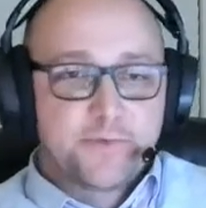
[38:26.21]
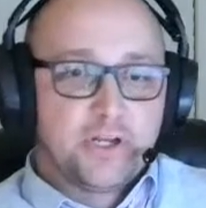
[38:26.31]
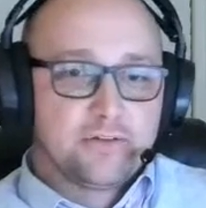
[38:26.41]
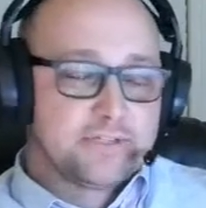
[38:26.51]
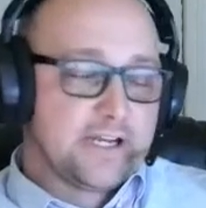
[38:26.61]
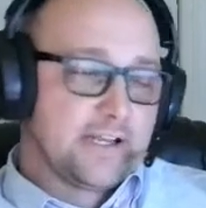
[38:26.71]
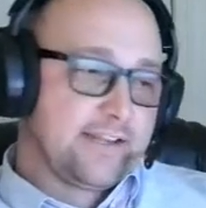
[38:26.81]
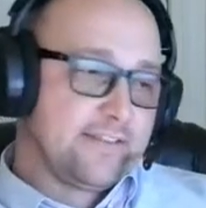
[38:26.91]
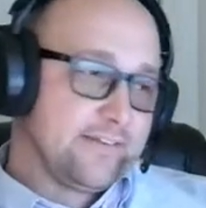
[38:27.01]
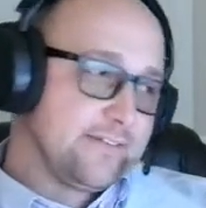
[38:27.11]
you know, kind of
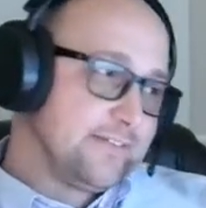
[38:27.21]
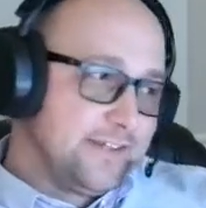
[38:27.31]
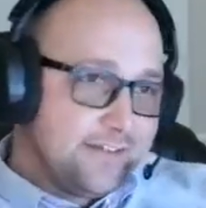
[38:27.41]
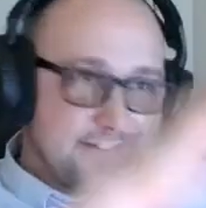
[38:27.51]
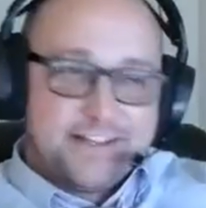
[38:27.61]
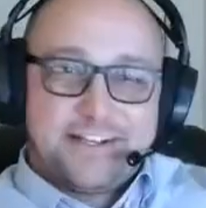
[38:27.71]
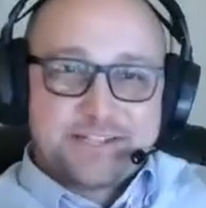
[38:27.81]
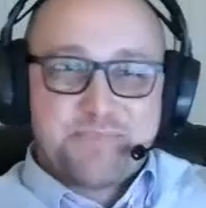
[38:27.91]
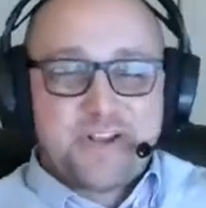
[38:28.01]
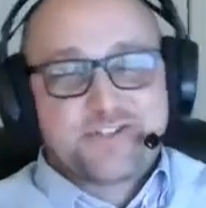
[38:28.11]
like the
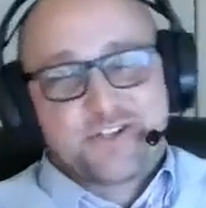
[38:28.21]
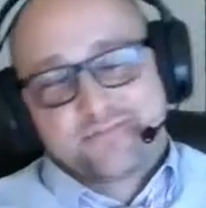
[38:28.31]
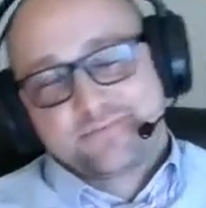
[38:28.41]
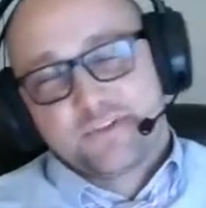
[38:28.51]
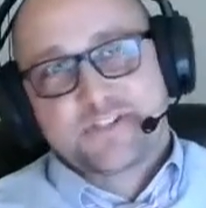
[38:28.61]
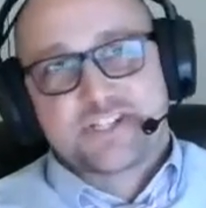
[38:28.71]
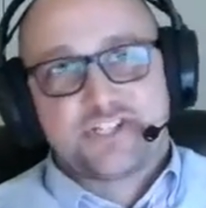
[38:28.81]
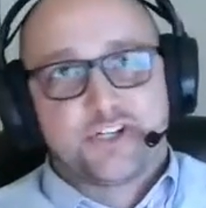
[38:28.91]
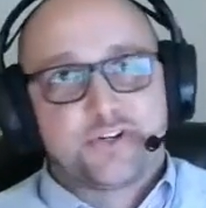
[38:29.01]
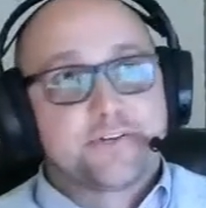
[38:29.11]
dispenser was the
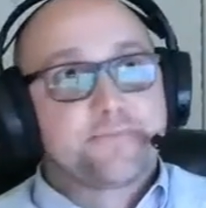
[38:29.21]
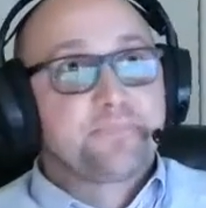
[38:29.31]
joke.